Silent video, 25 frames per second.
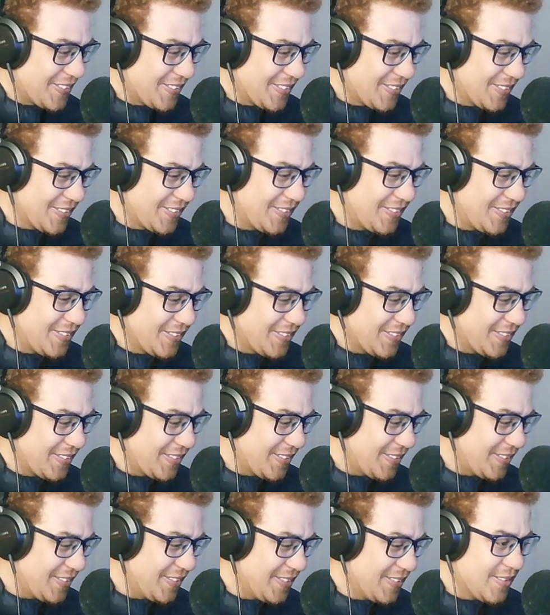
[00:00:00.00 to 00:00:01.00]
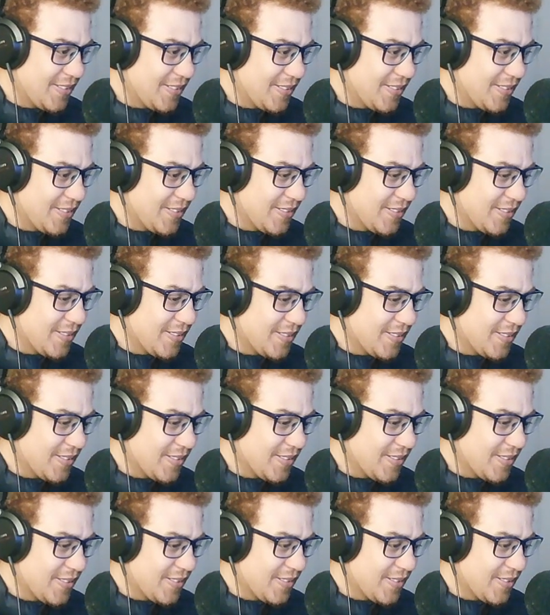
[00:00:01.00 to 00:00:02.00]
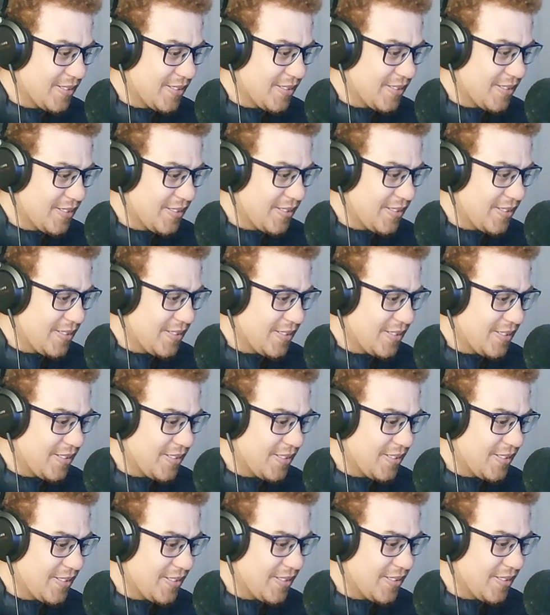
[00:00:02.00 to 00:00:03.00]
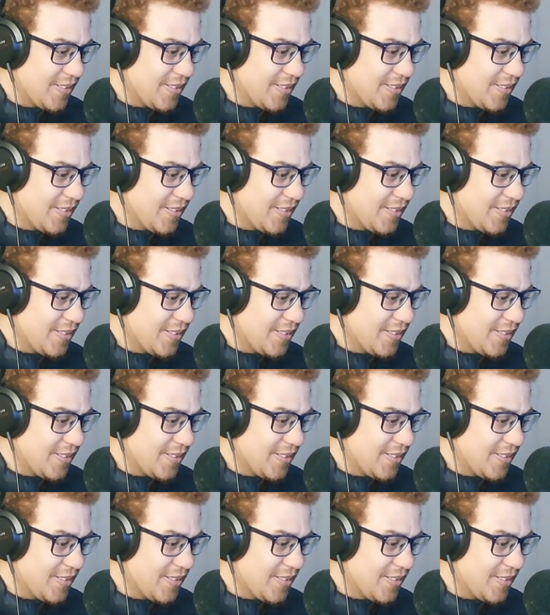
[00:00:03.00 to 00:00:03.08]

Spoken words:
Nobody speaks.